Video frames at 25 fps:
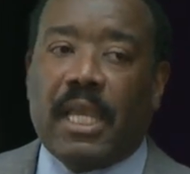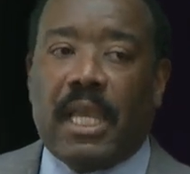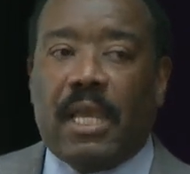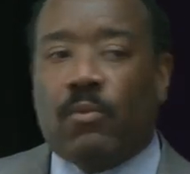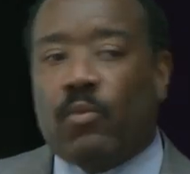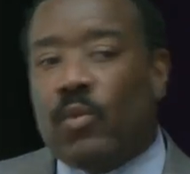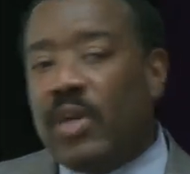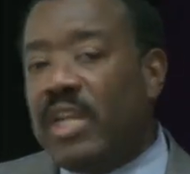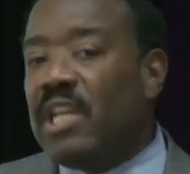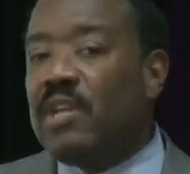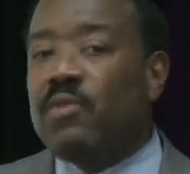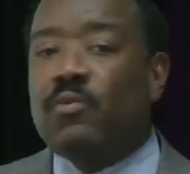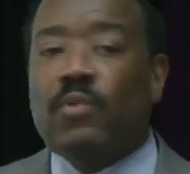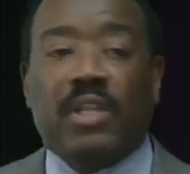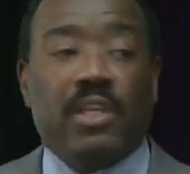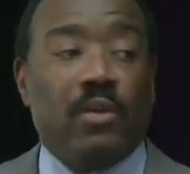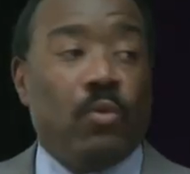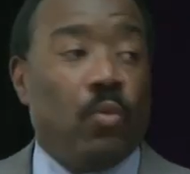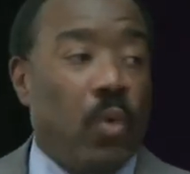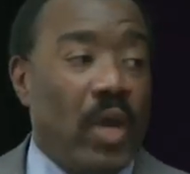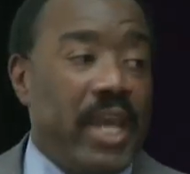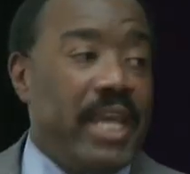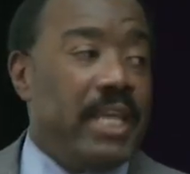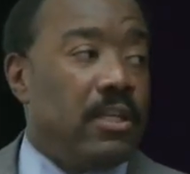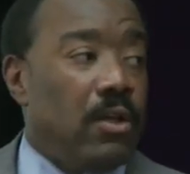And we didn't really
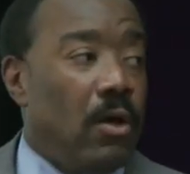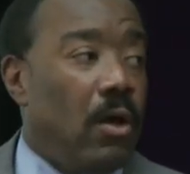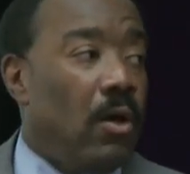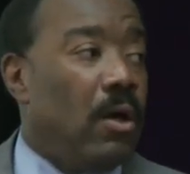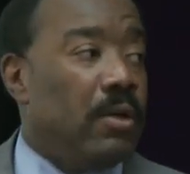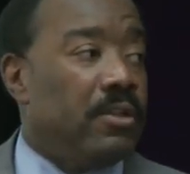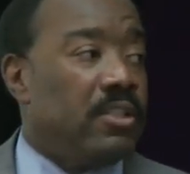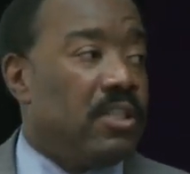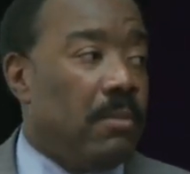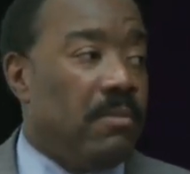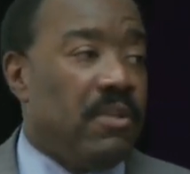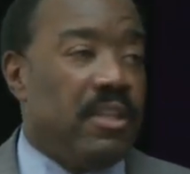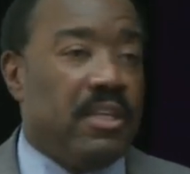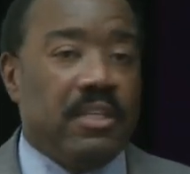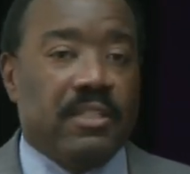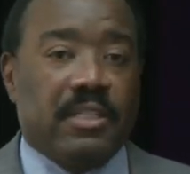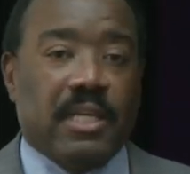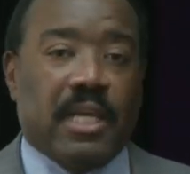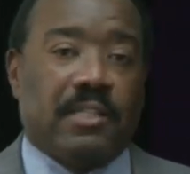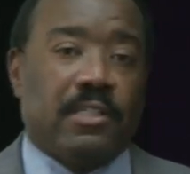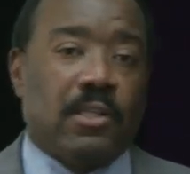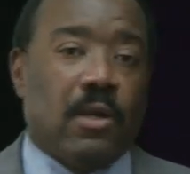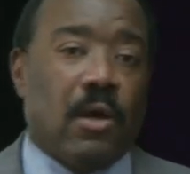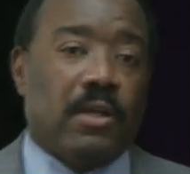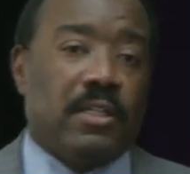wait on some of the things
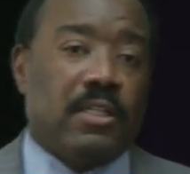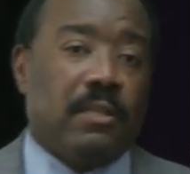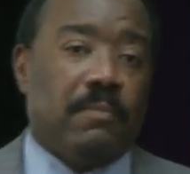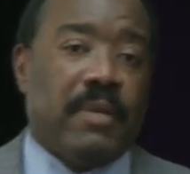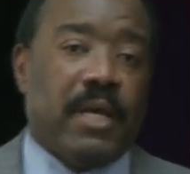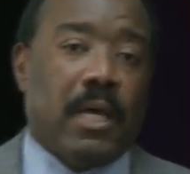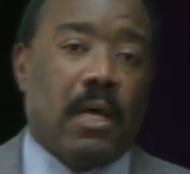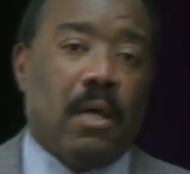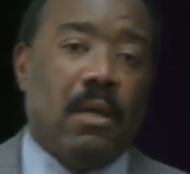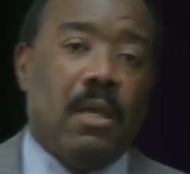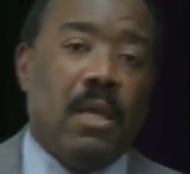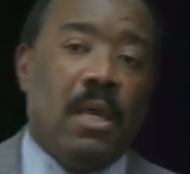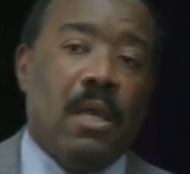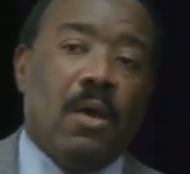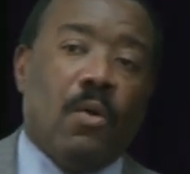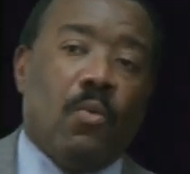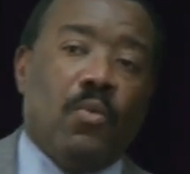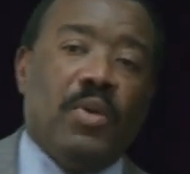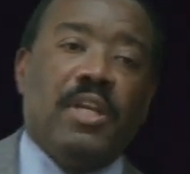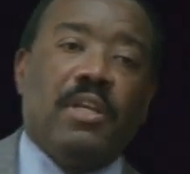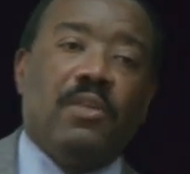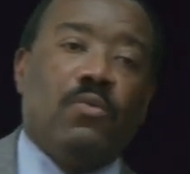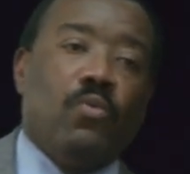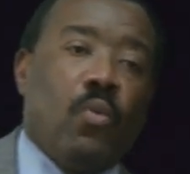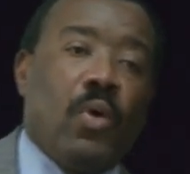I talked about.
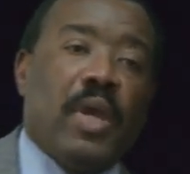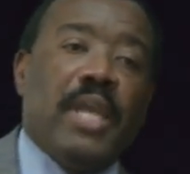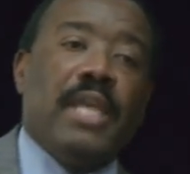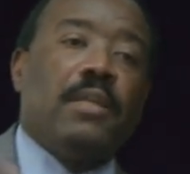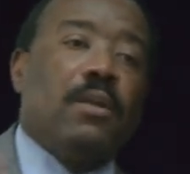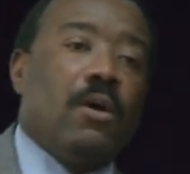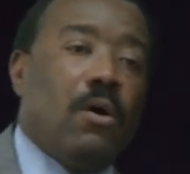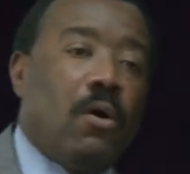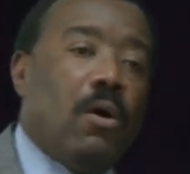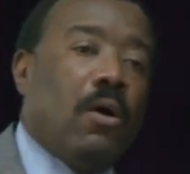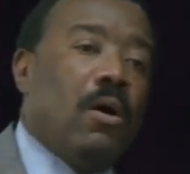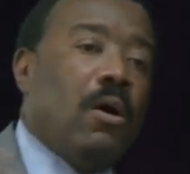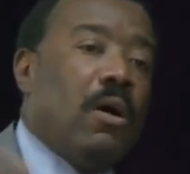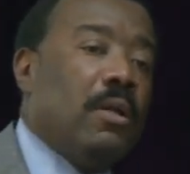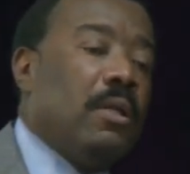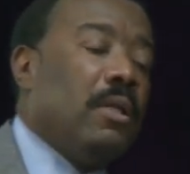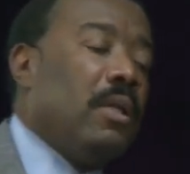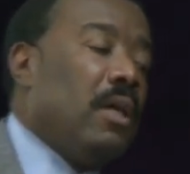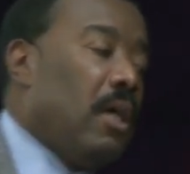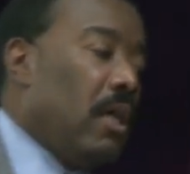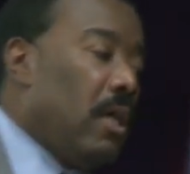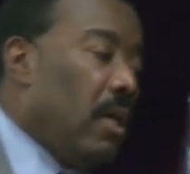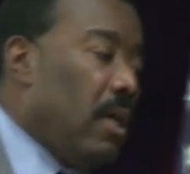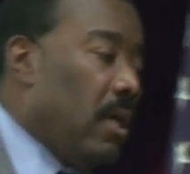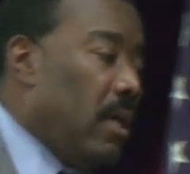We didn't wait on
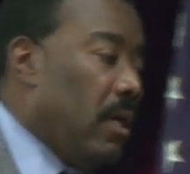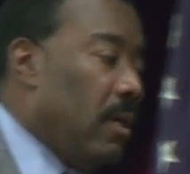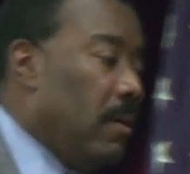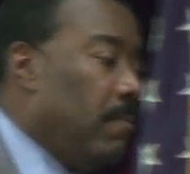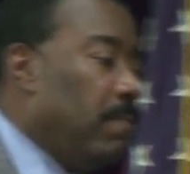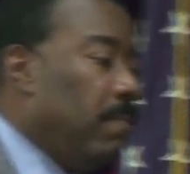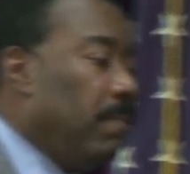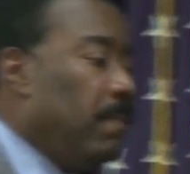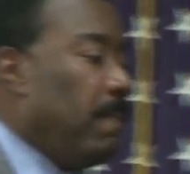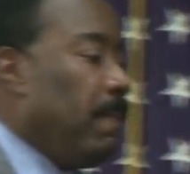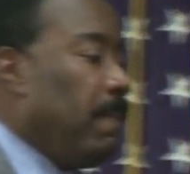um,